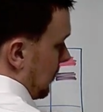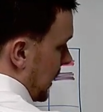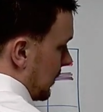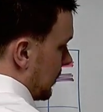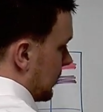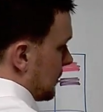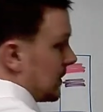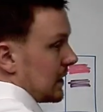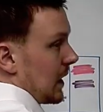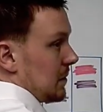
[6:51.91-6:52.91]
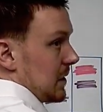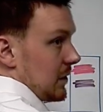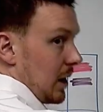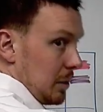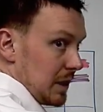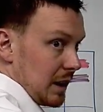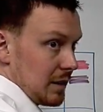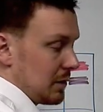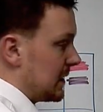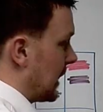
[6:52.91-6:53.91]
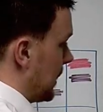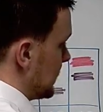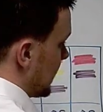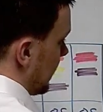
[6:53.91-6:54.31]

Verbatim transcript: monitor it three times, you have to update it three times.